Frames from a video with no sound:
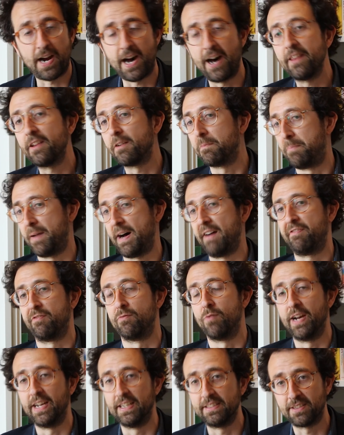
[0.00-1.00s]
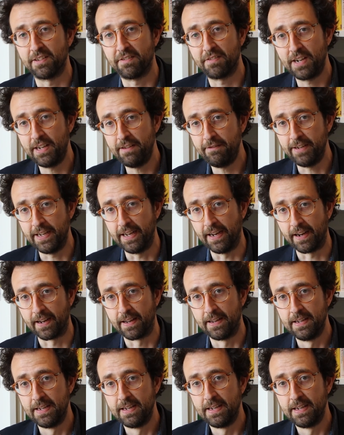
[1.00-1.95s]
other pathways of living,